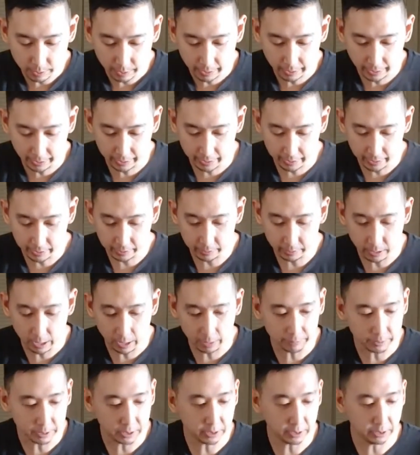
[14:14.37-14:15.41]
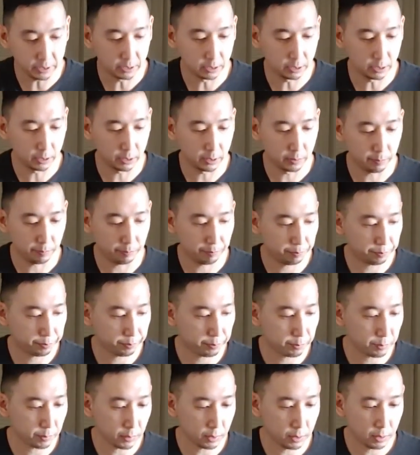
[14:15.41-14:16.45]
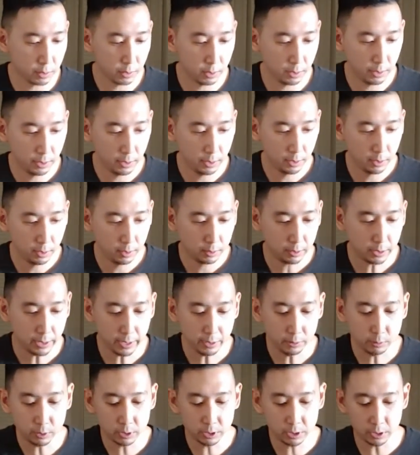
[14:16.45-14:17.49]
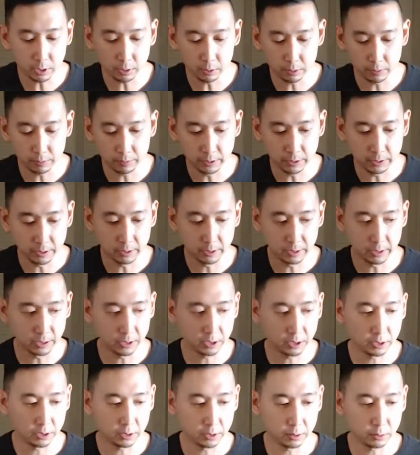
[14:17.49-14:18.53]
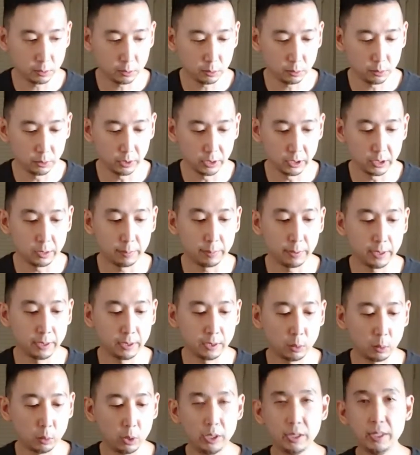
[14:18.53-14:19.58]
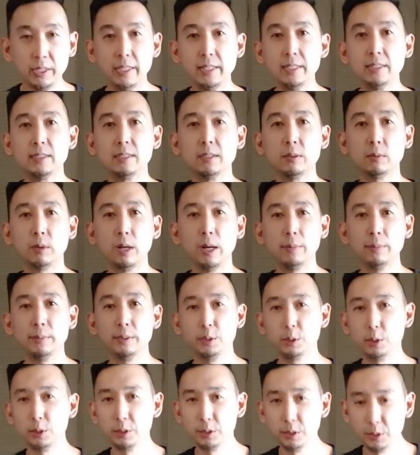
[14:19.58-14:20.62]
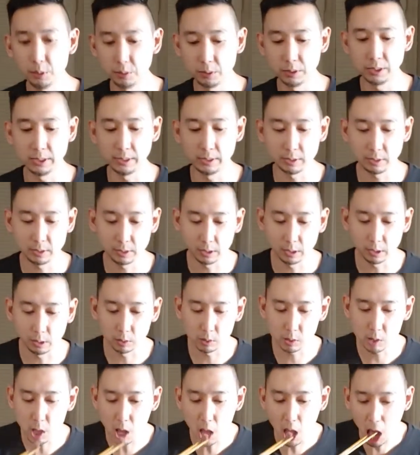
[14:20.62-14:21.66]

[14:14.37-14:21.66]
And obviously the end result of this dish really depends on what instant ramen you're using. So